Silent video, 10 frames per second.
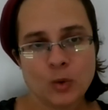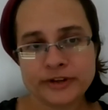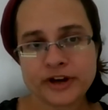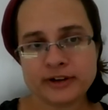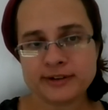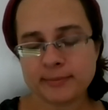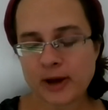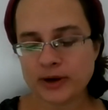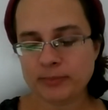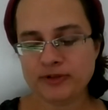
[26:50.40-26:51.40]
We talked
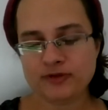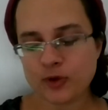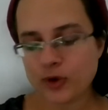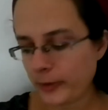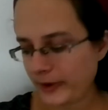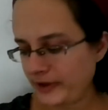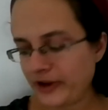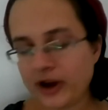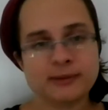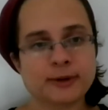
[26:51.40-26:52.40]
about it before when we
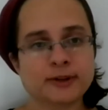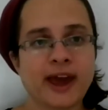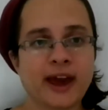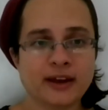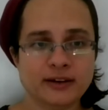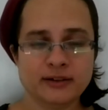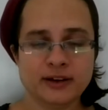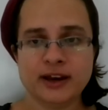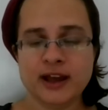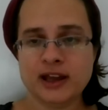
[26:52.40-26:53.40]
talked about Cain
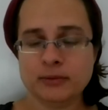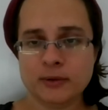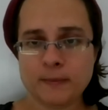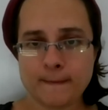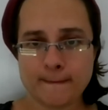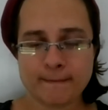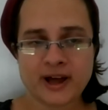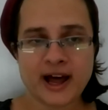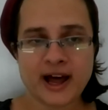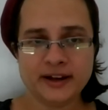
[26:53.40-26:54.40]
and Abel,
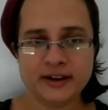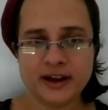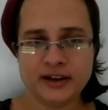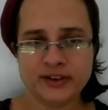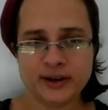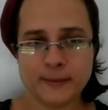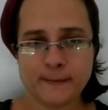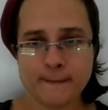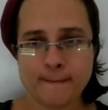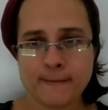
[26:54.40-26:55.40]
Cain and Hevel.
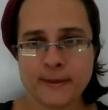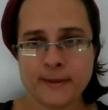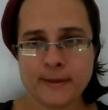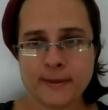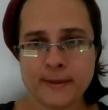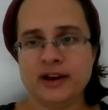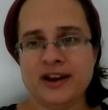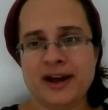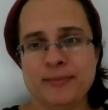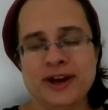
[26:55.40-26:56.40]

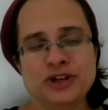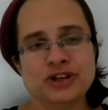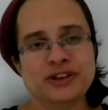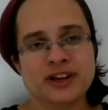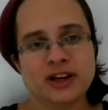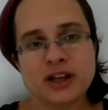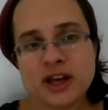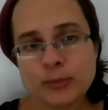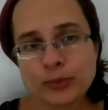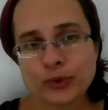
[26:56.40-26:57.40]
And I mentioned that in
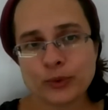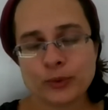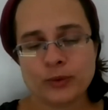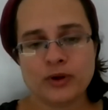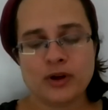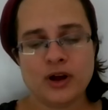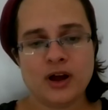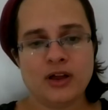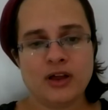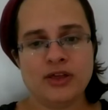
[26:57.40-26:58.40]
Hebrew,
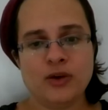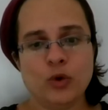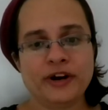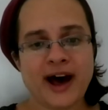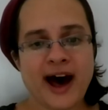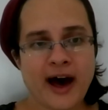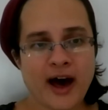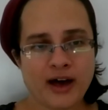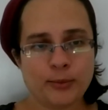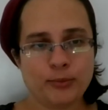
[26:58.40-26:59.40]
the word
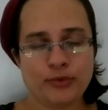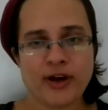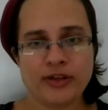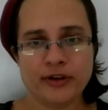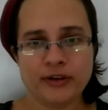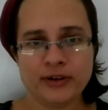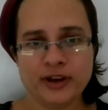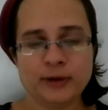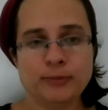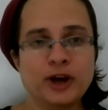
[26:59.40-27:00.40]
ach, brother,
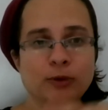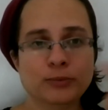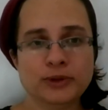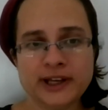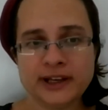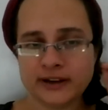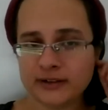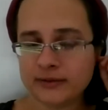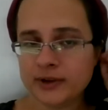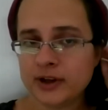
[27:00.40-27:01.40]
can be
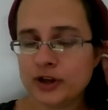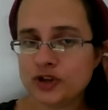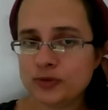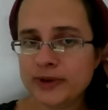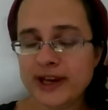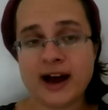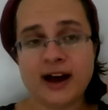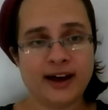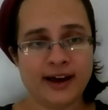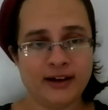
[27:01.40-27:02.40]
completed to be
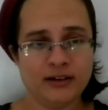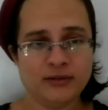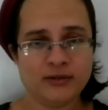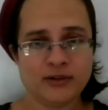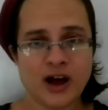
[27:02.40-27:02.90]
acher,